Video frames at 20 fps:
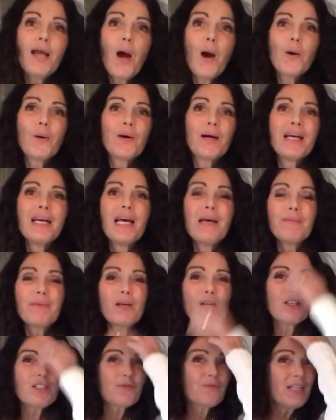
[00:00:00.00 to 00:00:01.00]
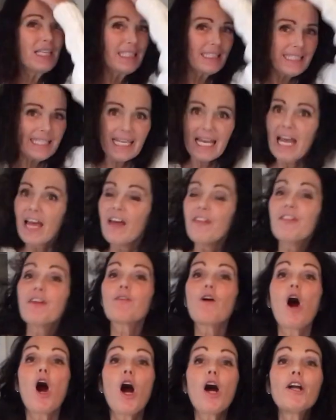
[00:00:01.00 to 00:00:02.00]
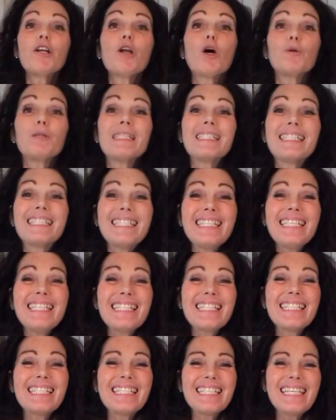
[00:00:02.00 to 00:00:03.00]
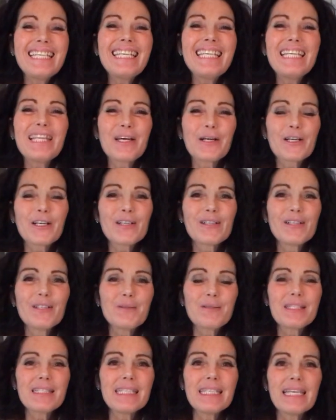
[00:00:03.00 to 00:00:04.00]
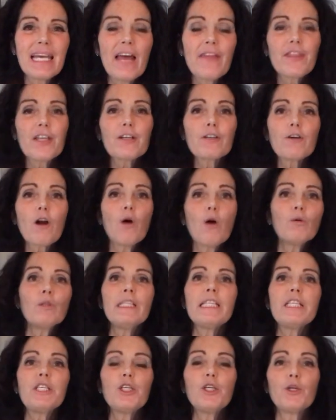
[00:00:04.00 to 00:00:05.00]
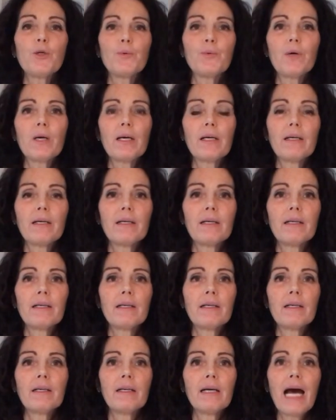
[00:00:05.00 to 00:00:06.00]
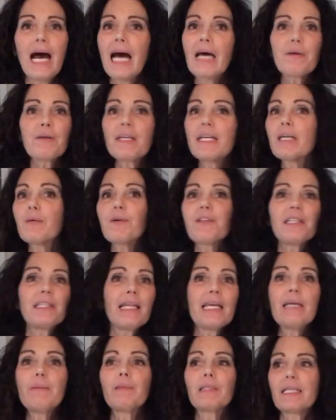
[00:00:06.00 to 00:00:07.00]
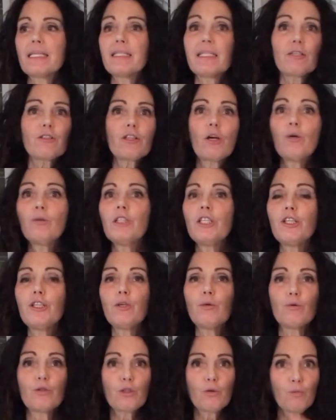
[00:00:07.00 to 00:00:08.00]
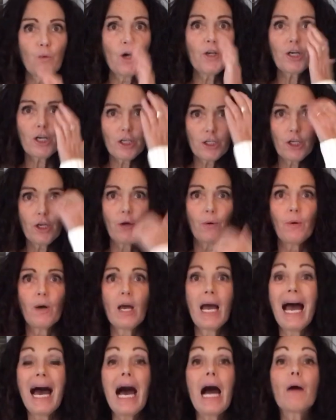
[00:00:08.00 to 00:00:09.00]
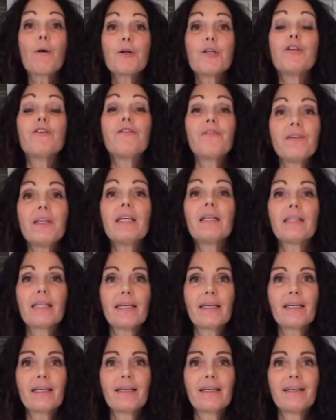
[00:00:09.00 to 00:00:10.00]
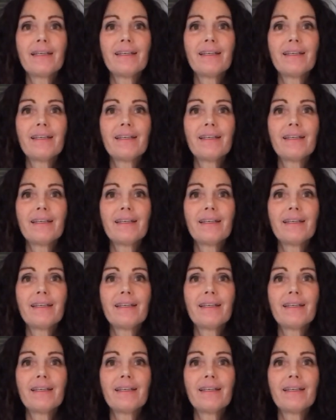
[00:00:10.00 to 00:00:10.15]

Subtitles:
No, because really, there are no diseases either, you see. There are only you. I don't care what the label is, there's only you. So what are you? How are you feeling?